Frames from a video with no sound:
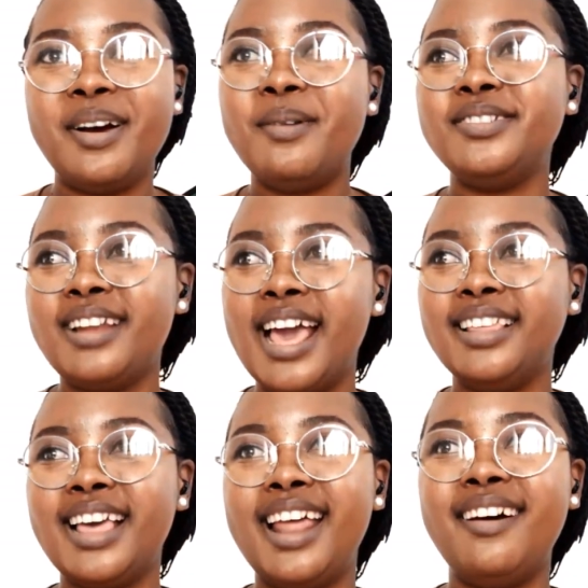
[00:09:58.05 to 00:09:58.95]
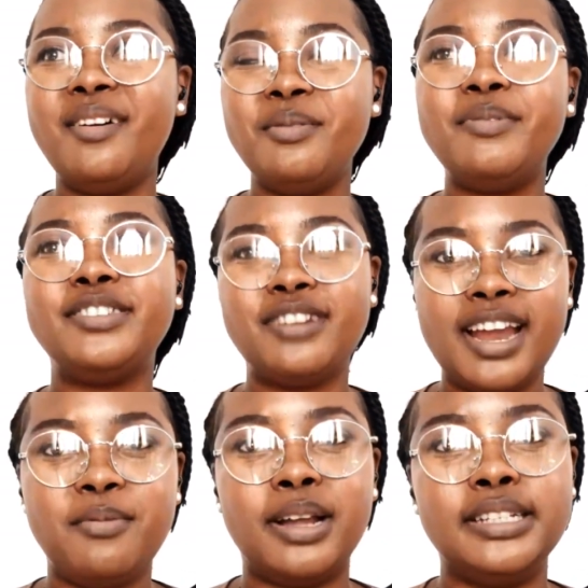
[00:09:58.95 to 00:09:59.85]
Would you like that? Oh, we must
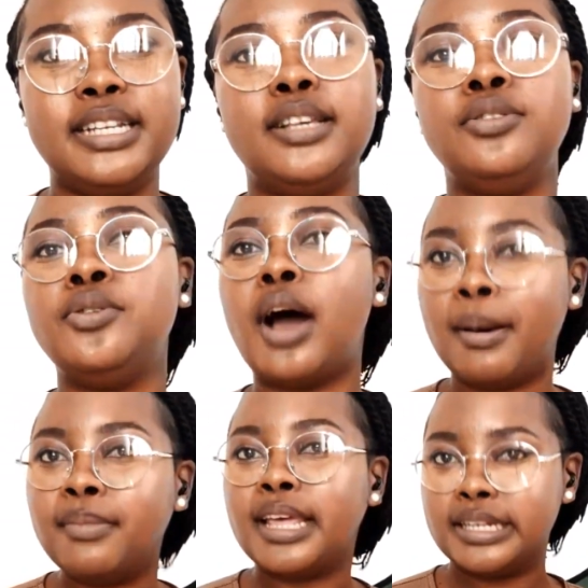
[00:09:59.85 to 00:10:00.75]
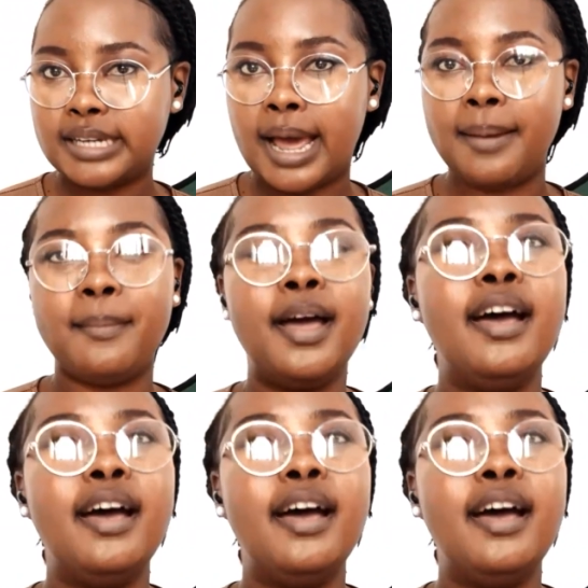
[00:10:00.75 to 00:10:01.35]
try it one day. You know, I'm that type.